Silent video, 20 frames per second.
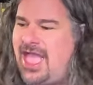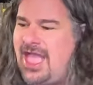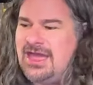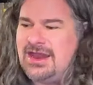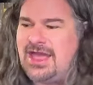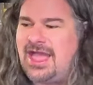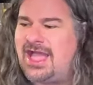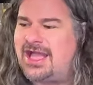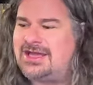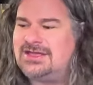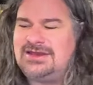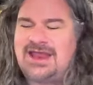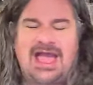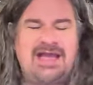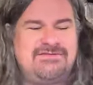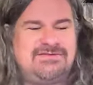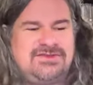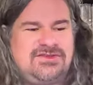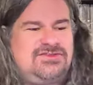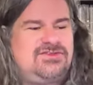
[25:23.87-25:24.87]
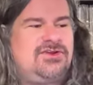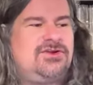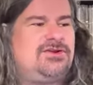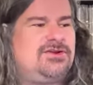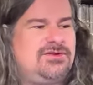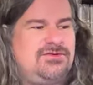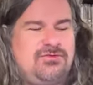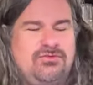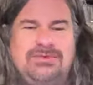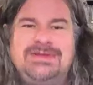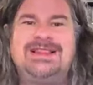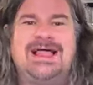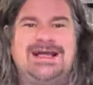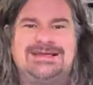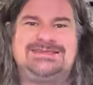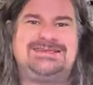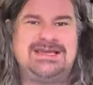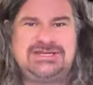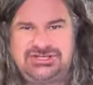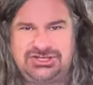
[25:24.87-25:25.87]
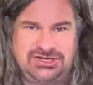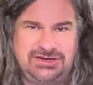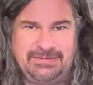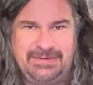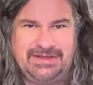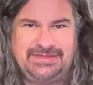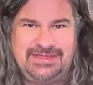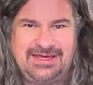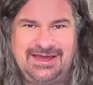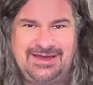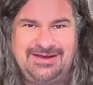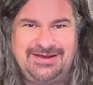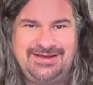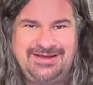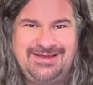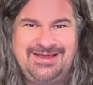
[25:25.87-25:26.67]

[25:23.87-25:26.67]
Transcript: And I can have a certain relaxation about that.